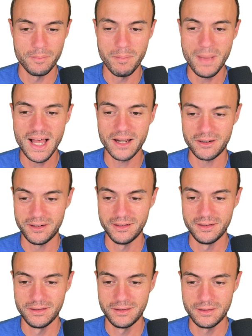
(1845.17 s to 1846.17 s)

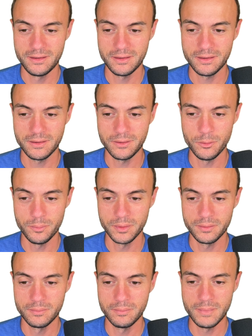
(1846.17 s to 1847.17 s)
Model. Nope.
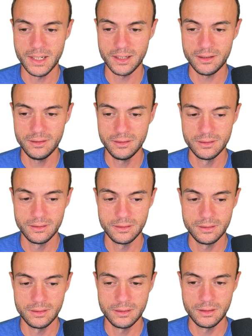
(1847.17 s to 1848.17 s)
Model.
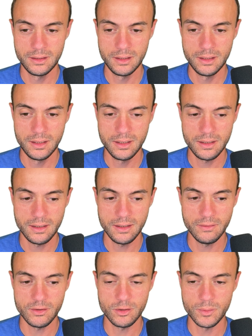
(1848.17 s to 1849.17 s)

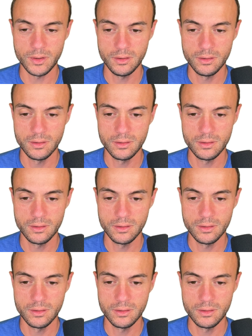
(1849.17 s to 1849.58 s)
Give it to me.